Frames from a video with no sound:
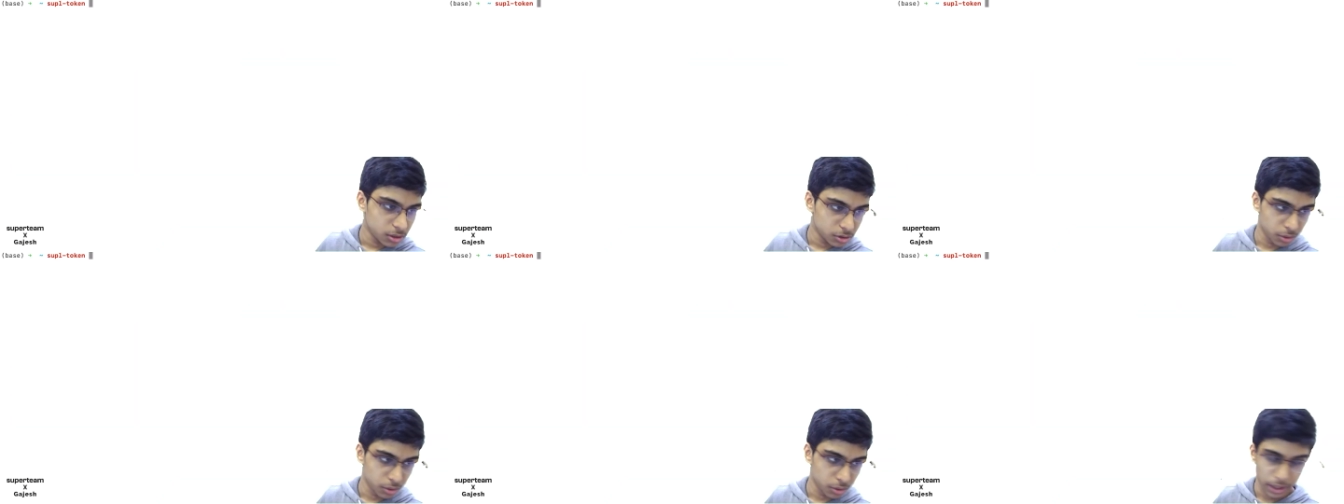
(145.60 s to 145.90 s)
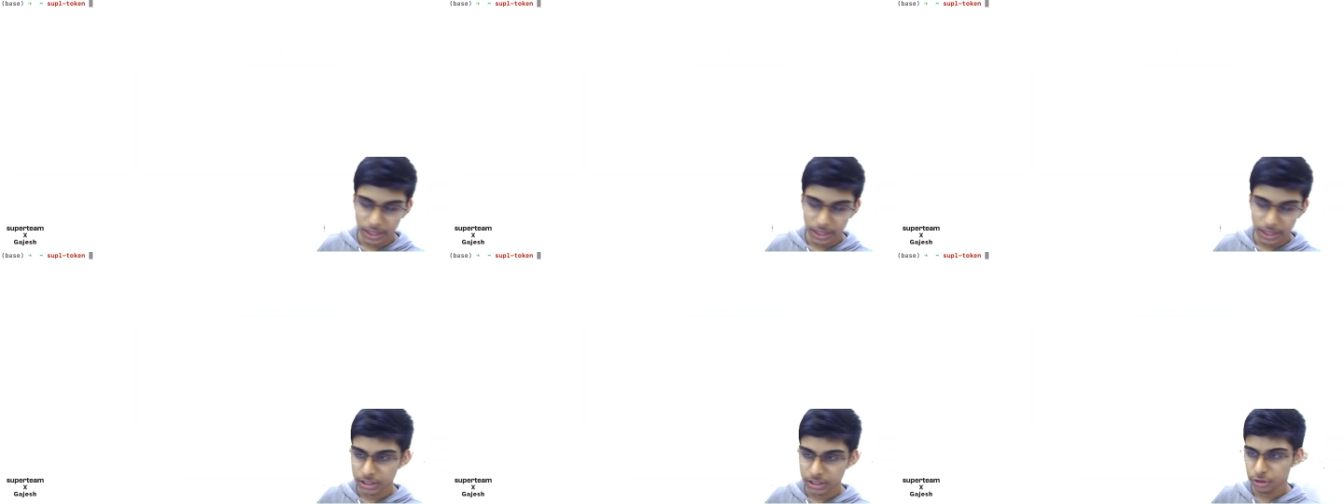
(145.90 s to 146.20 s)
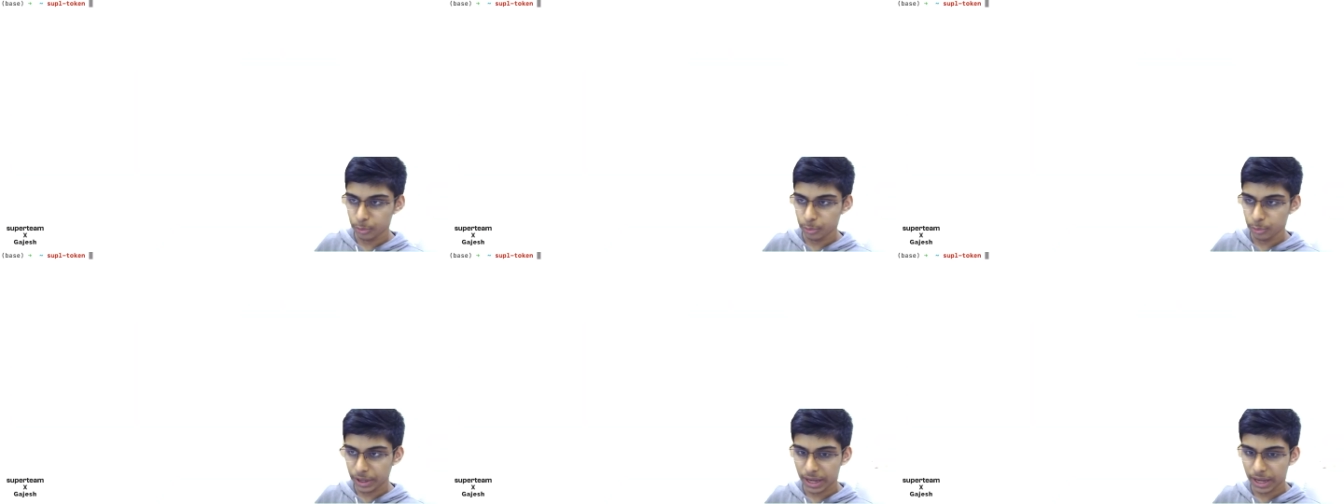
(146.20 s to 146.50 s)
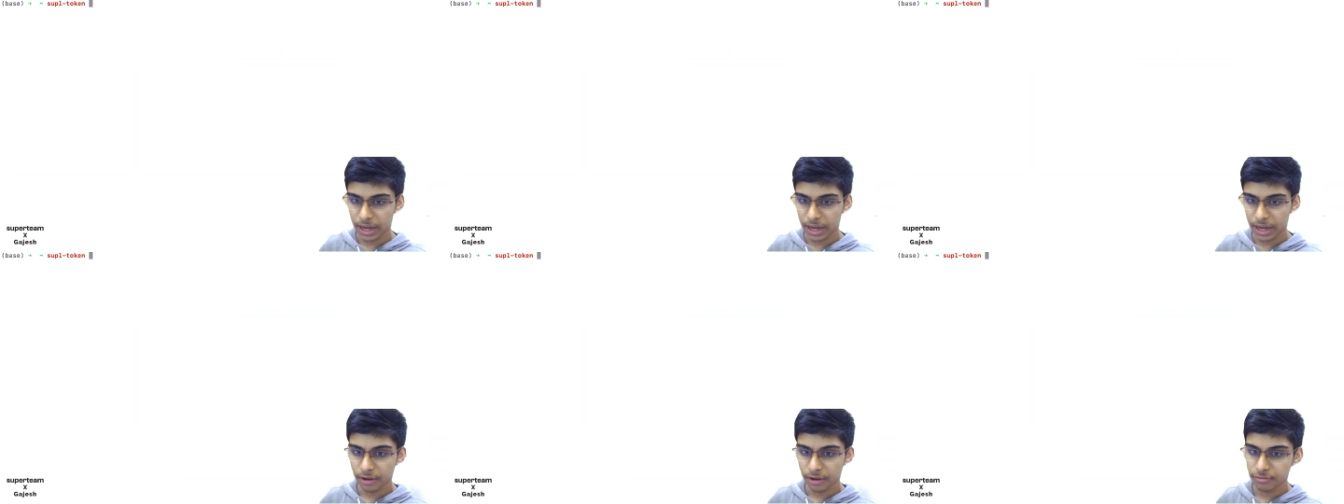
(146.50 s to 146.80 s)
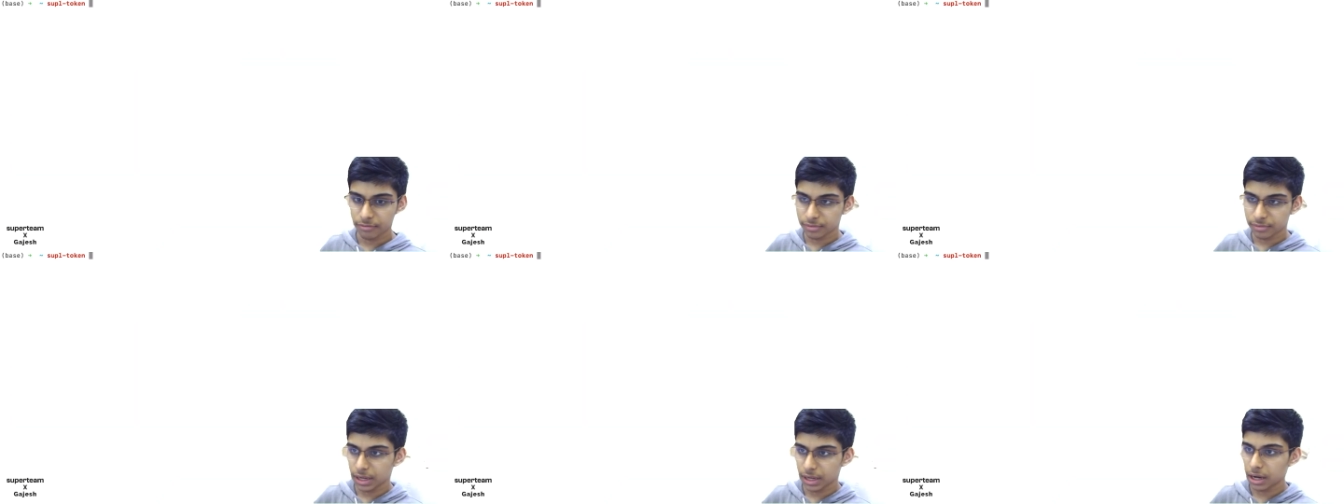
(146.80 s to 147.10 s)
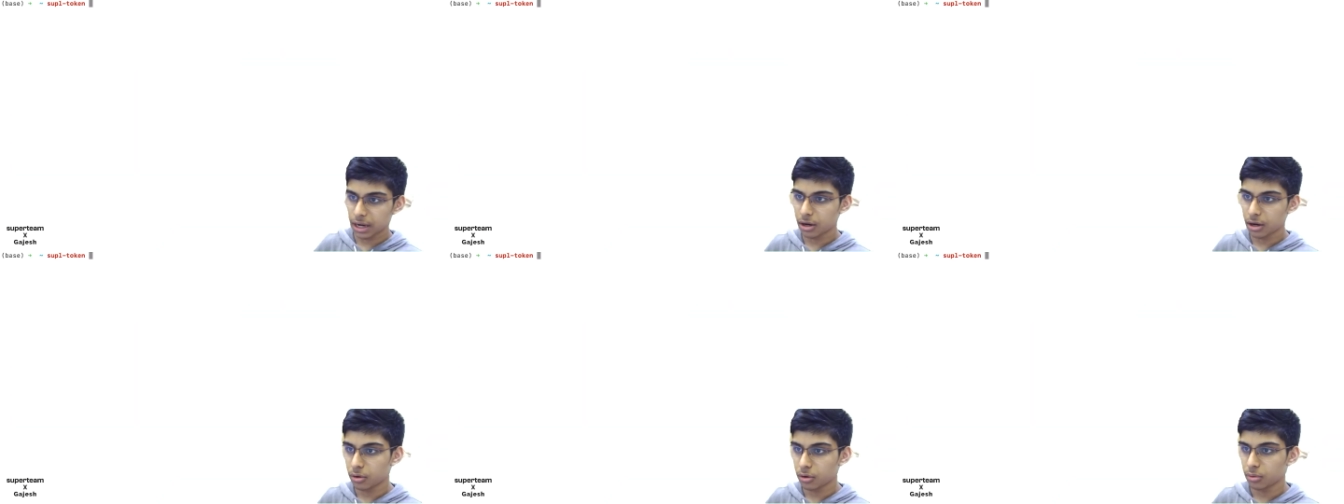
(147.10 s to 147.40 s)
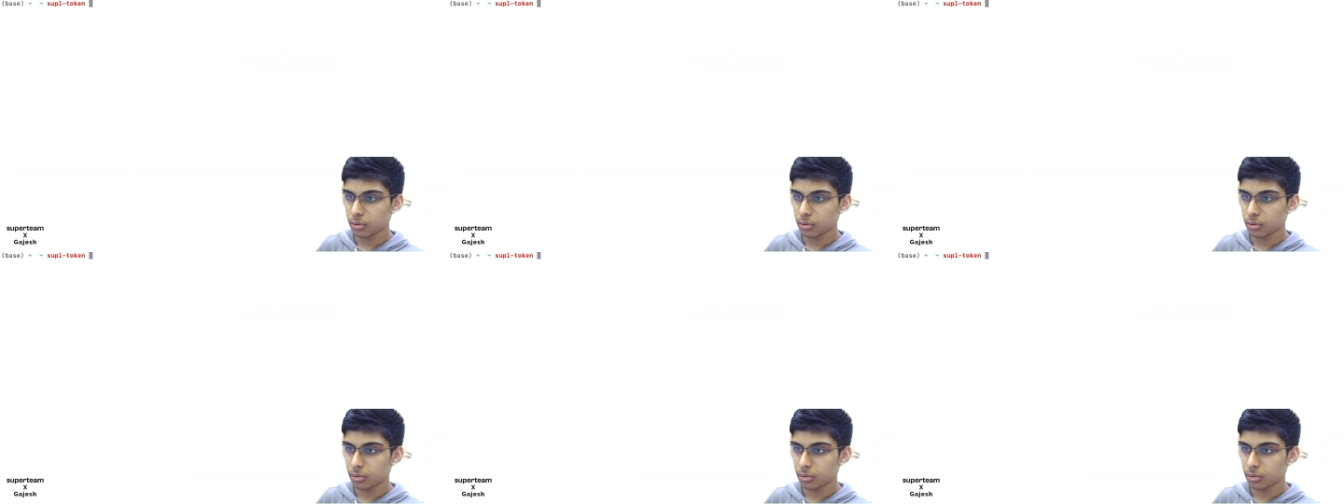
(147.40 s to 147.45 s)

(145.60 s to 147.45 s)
as we have now